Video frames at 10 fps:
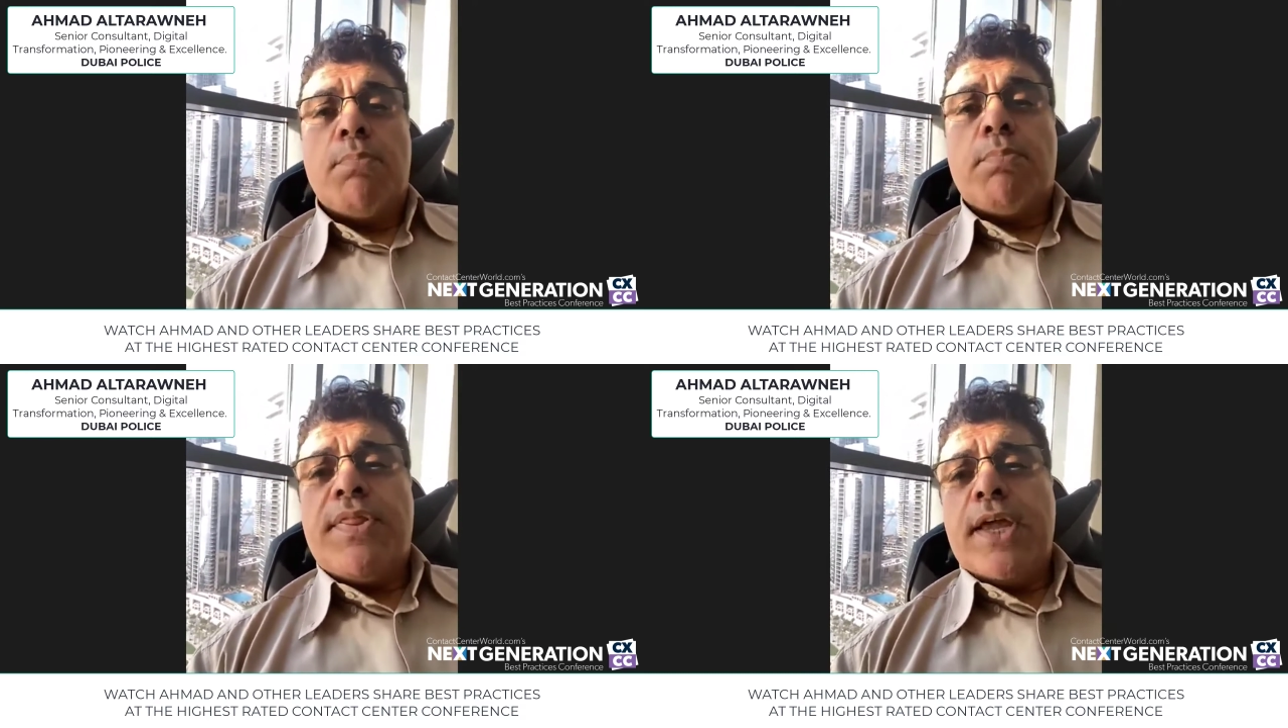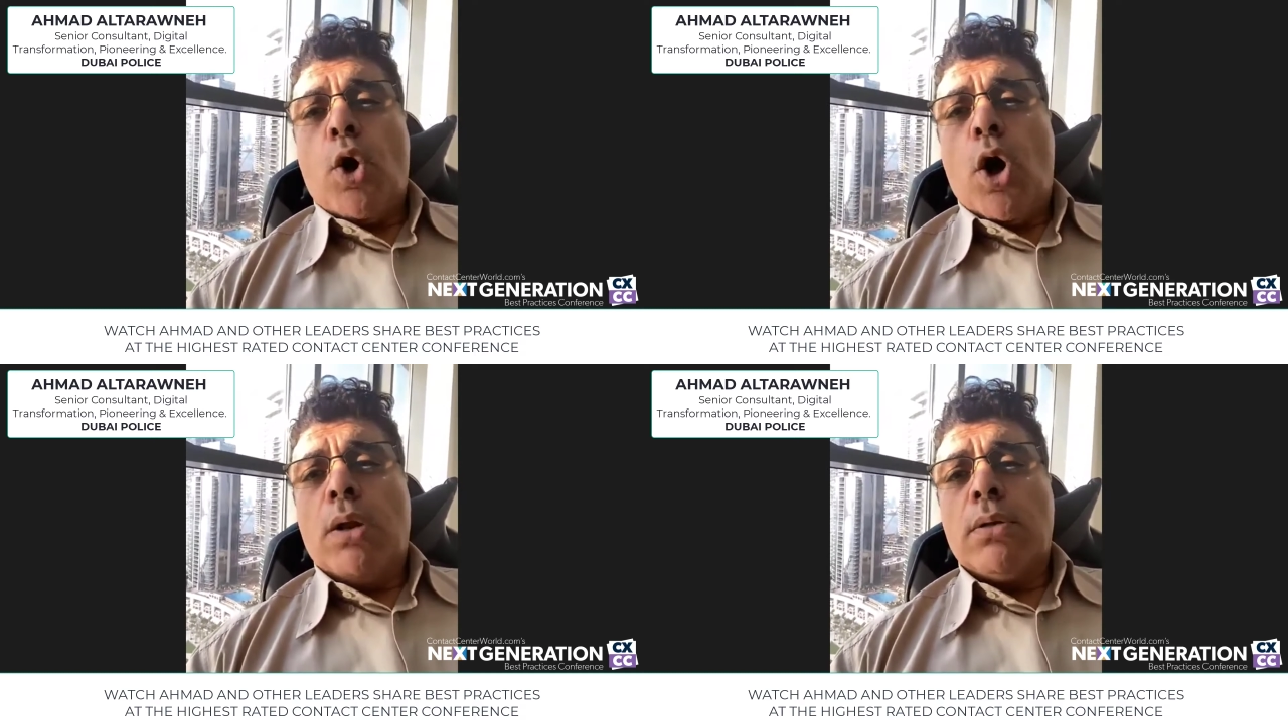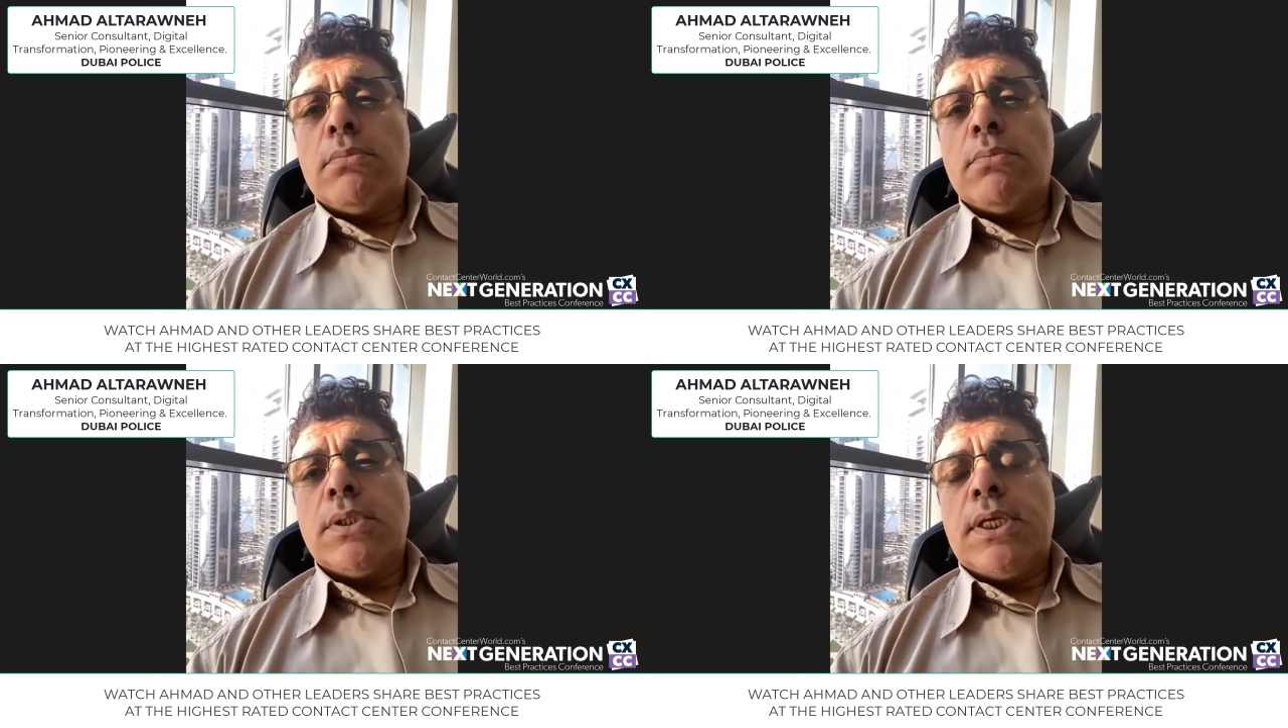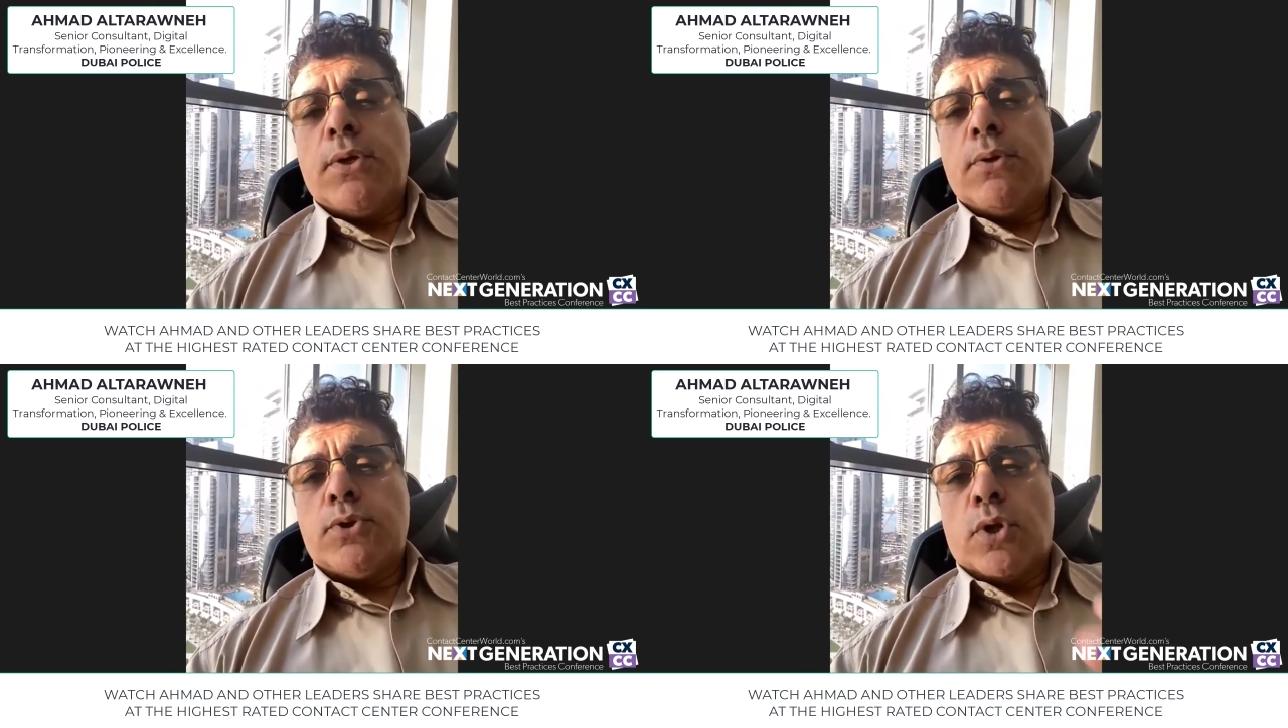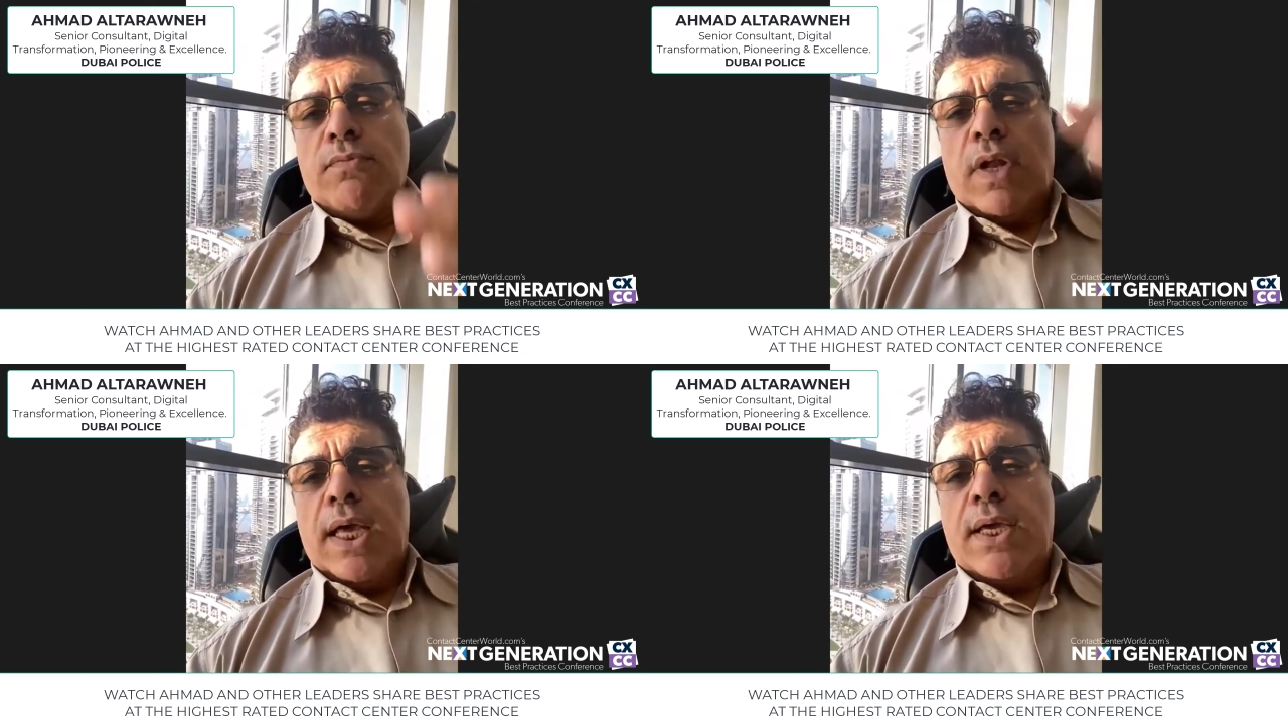But they all, you know, sort
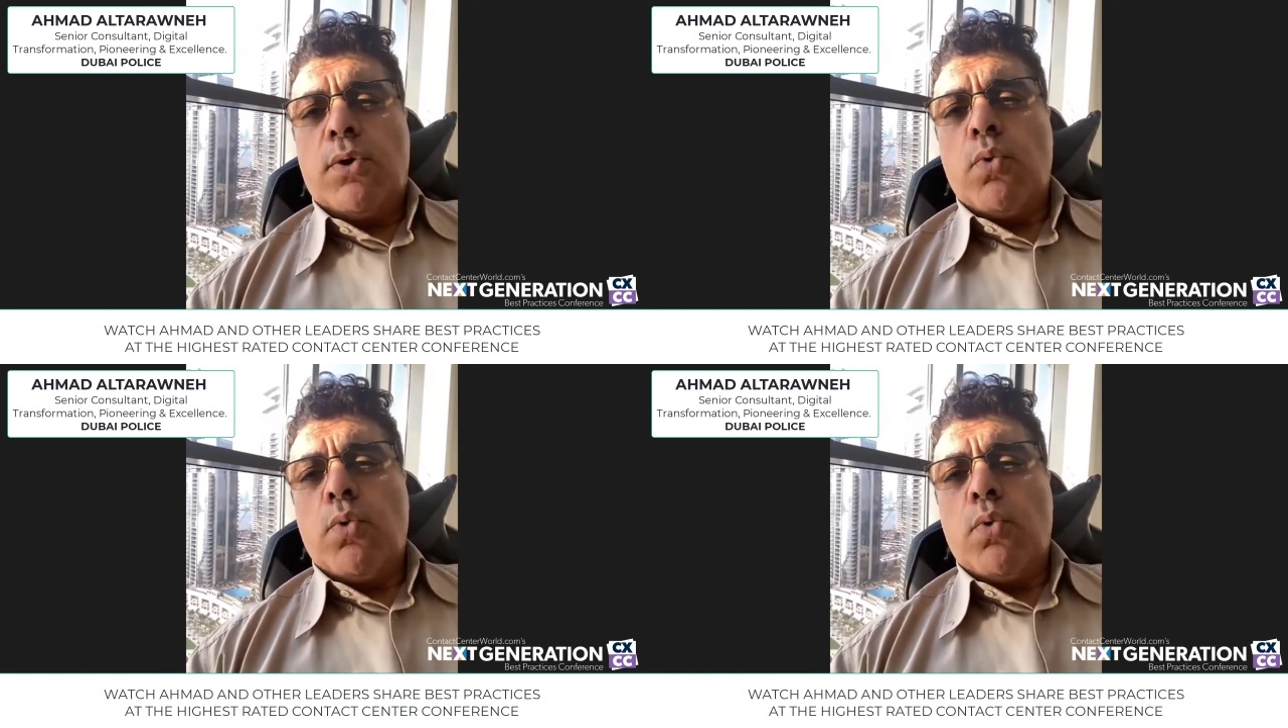of like